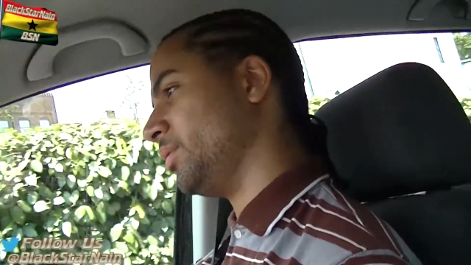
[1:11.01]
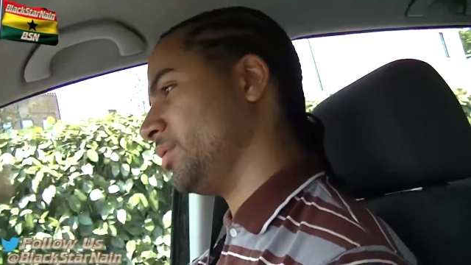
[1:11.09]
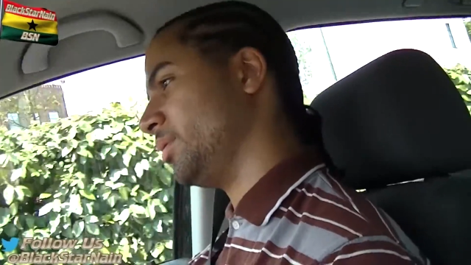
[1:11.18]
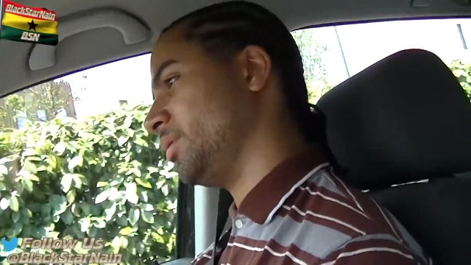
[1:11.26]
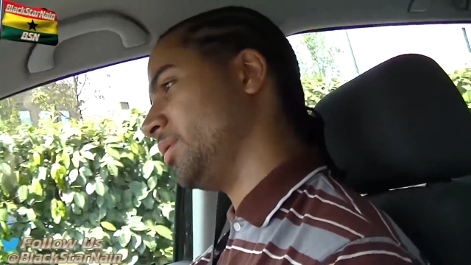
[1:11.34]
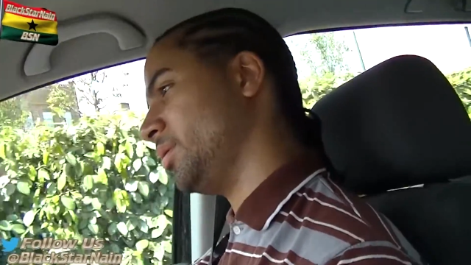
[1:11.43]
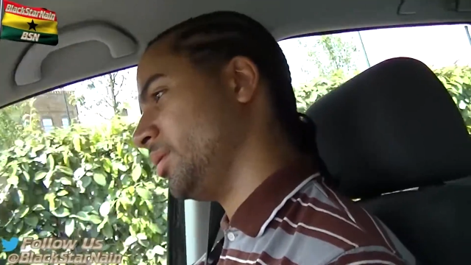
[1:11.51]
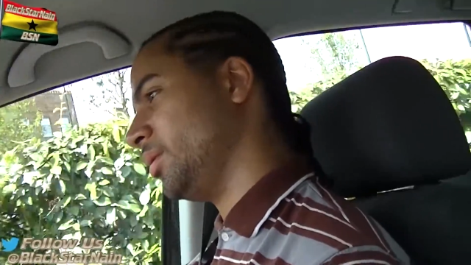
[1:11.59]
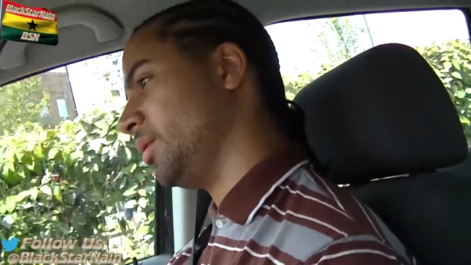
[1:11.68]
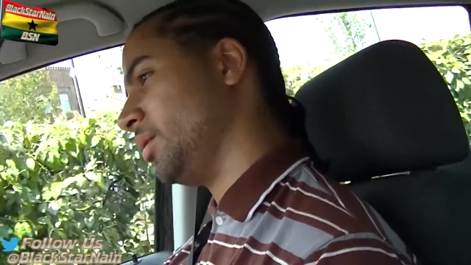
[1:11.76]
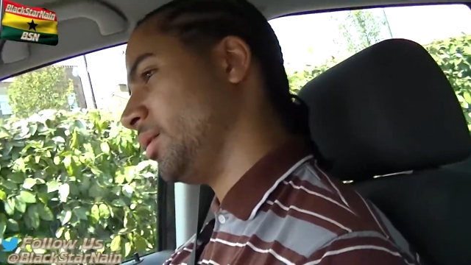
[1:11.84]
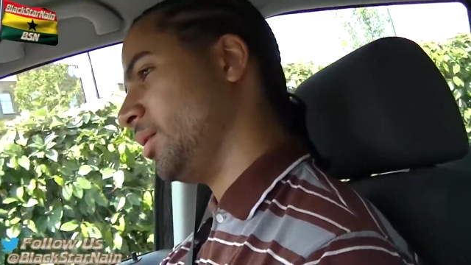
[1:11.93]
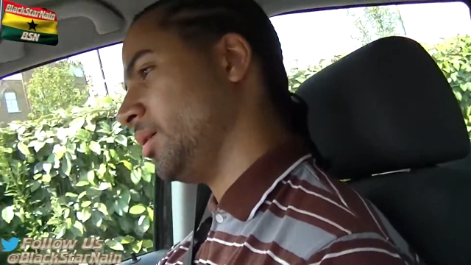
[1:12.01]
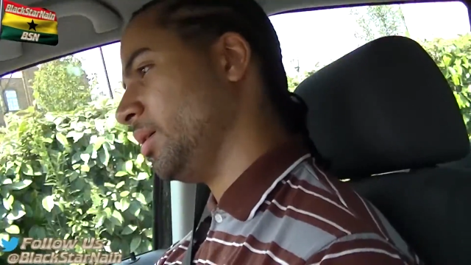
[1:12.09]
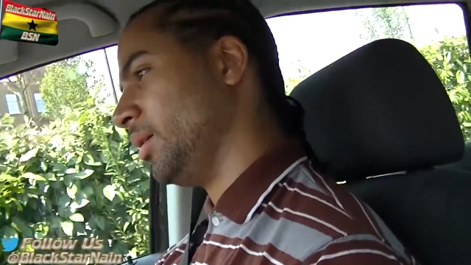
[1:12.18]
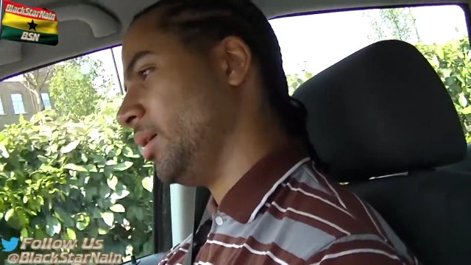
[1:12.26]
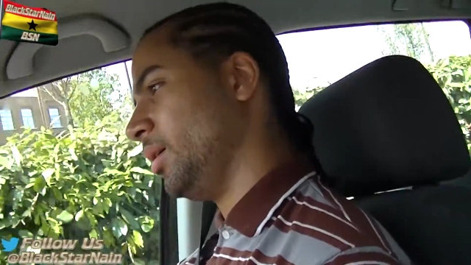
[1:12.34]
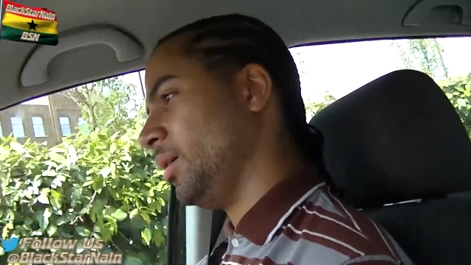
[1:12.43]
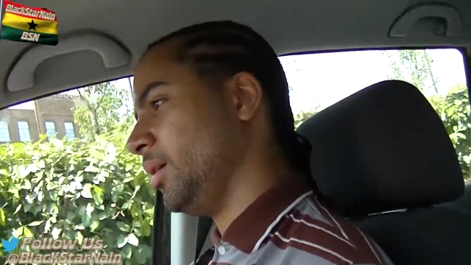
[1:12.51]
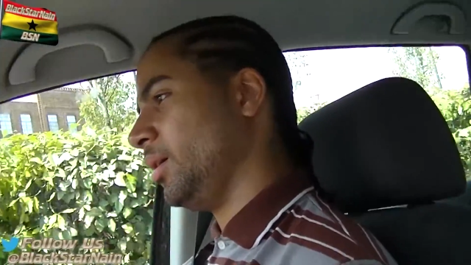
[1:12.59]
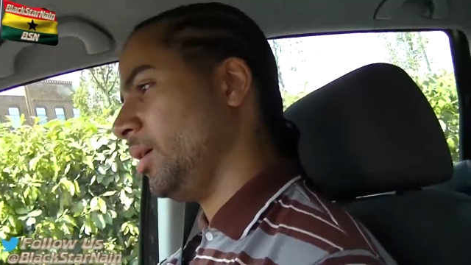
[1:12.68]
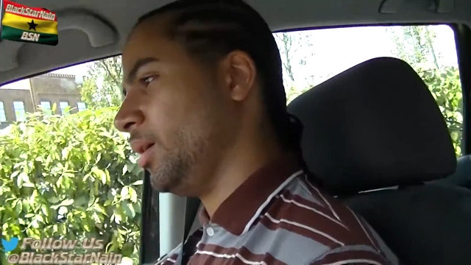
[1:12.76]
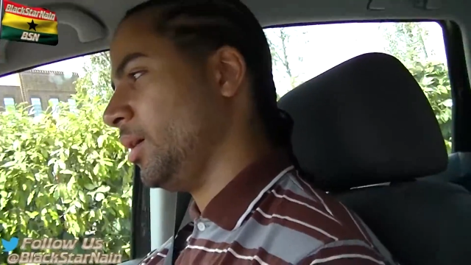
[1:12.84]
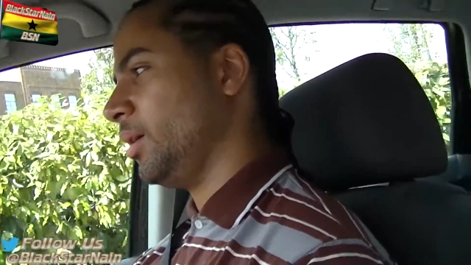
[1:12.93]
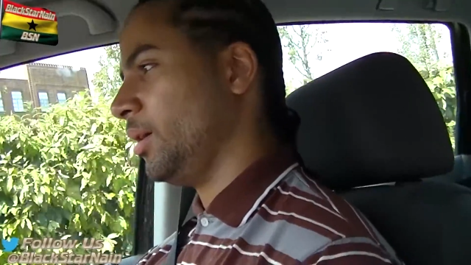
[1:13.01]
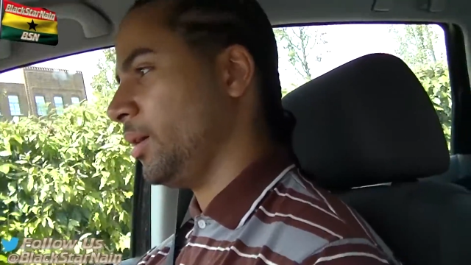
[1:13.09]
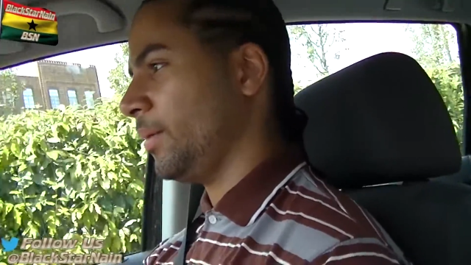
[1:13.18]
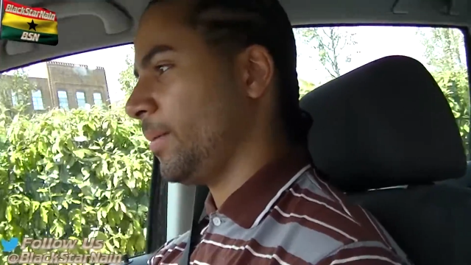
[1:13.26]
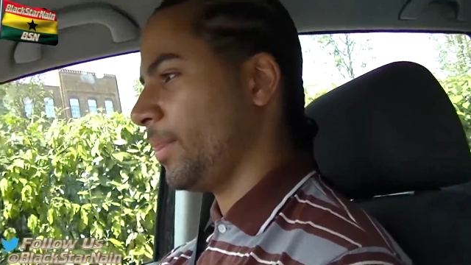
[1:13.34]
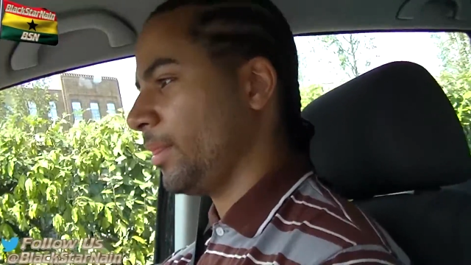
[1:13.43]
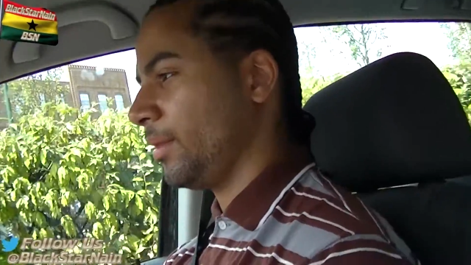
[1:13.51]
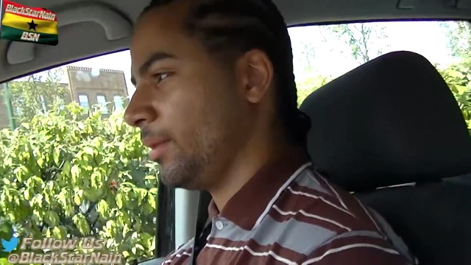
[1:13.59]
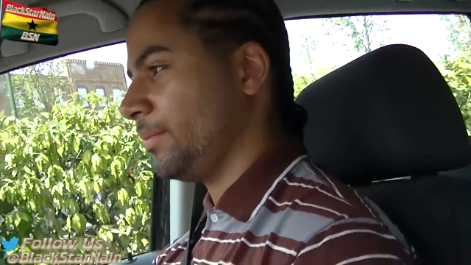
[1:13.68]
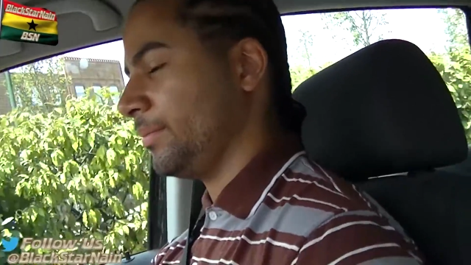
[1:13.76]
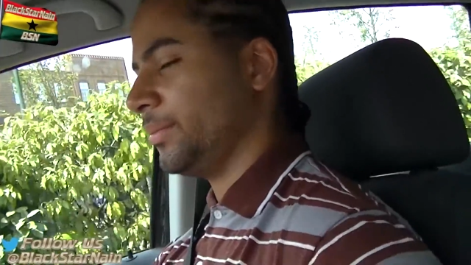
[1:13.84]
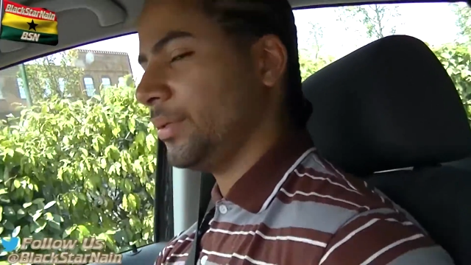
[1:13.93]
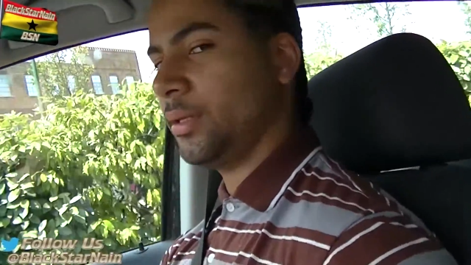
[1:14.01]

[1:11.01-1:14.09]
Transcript: of car he's holding? He's driving? Porsche.